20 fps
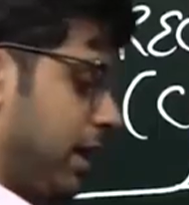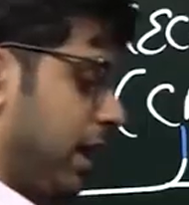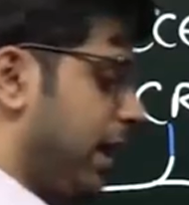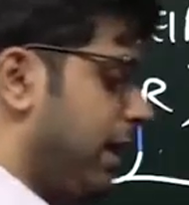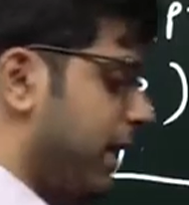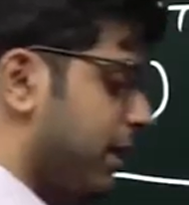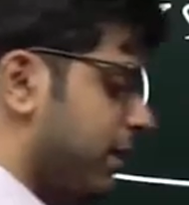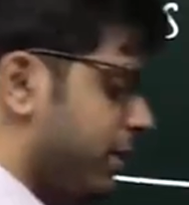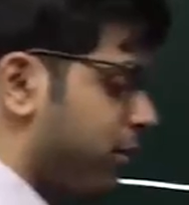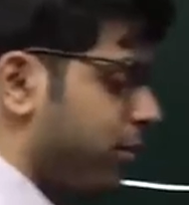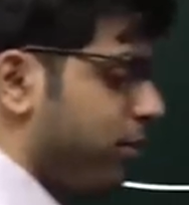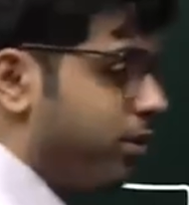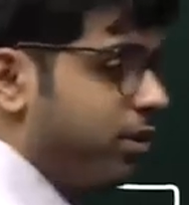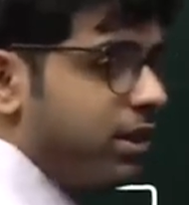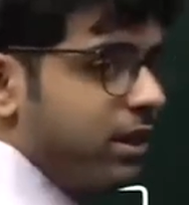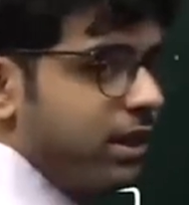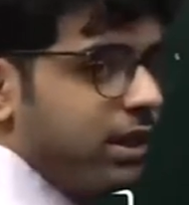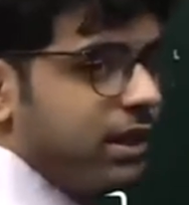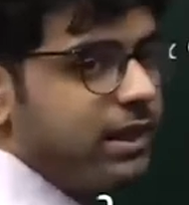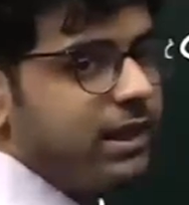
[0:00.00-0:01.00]
Understood?
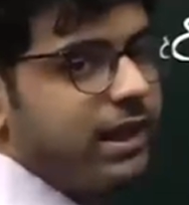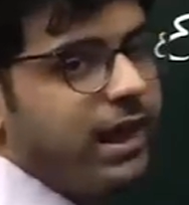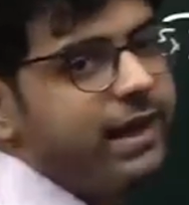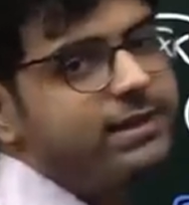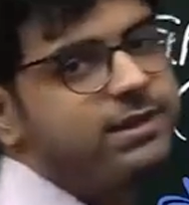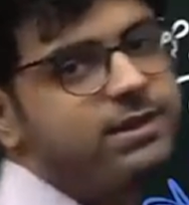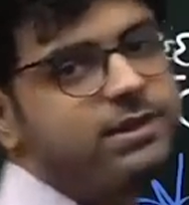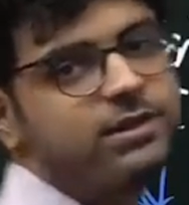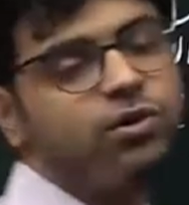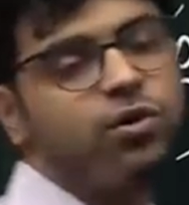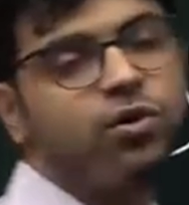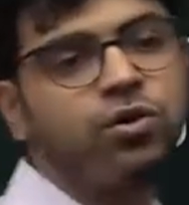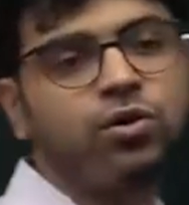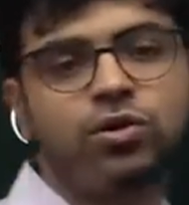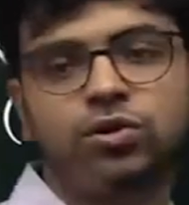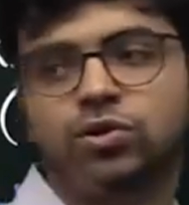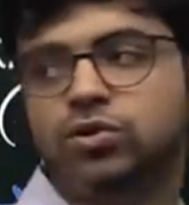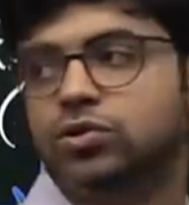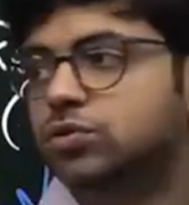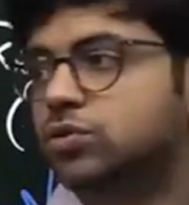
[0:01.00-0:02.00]
Yes,
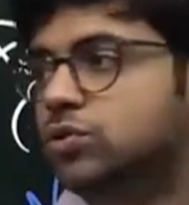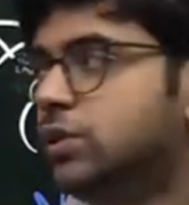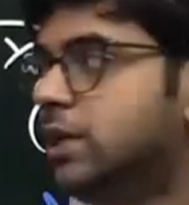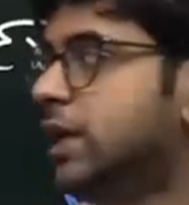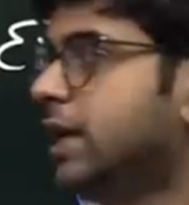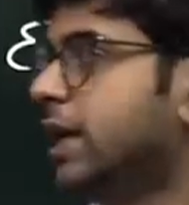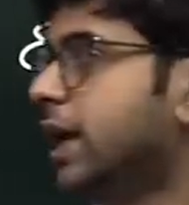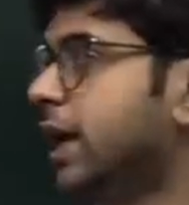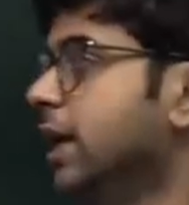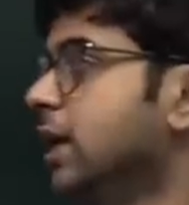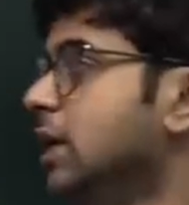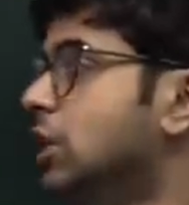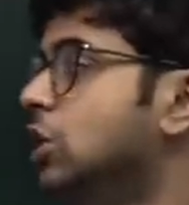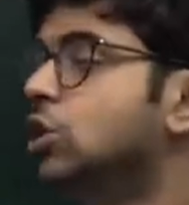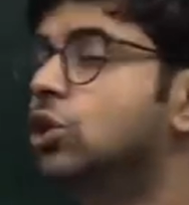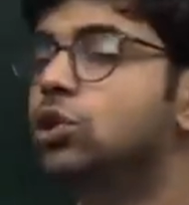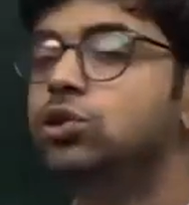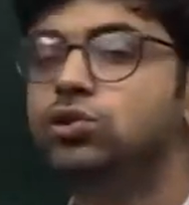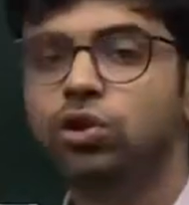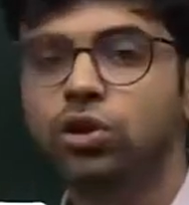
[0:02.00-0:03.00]
no? Okay,
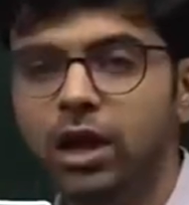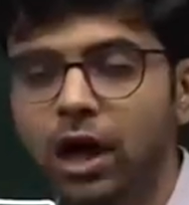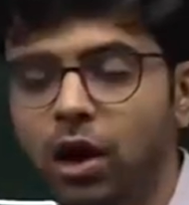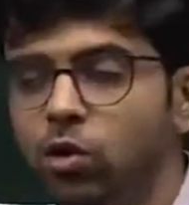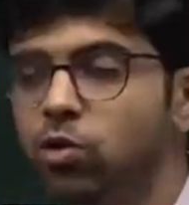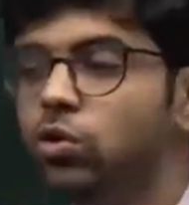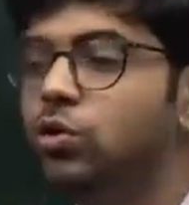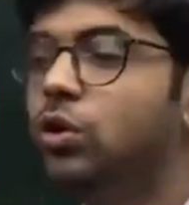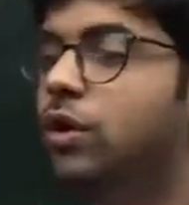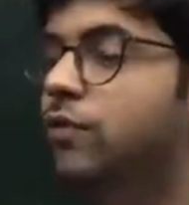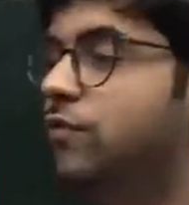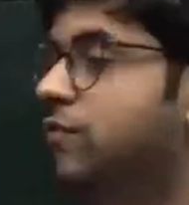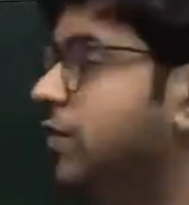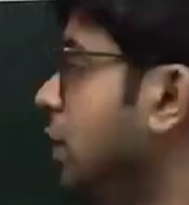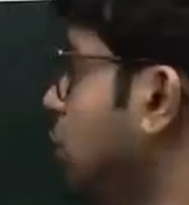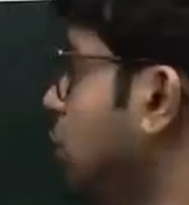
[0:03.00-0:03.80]
so now we